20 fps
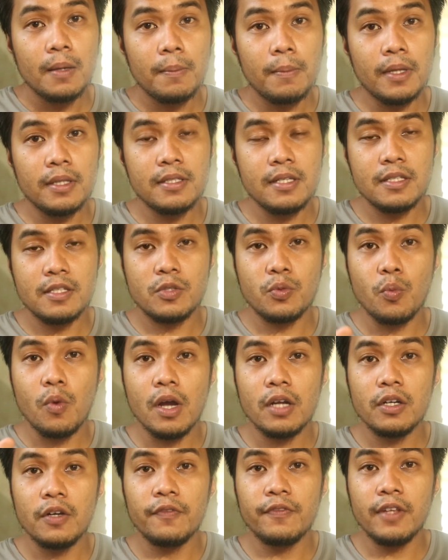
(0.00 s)
but it's
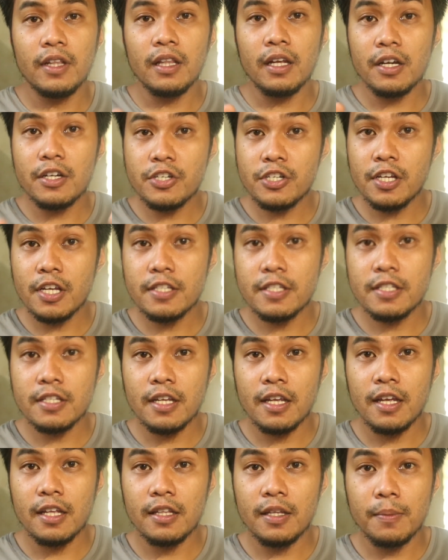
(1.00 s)
one of the largest
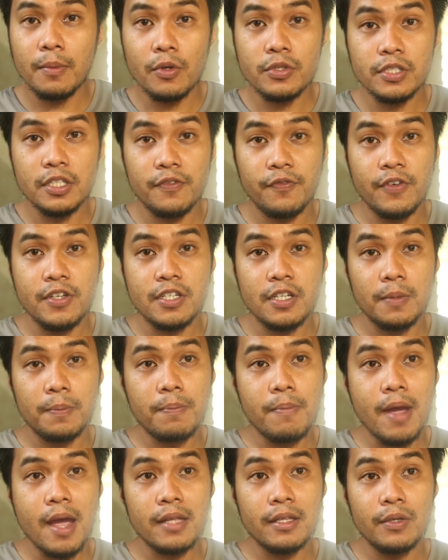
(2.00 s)
and the most efficient
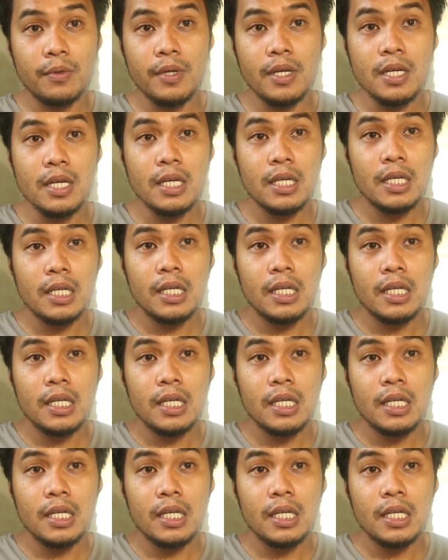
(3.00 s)
battery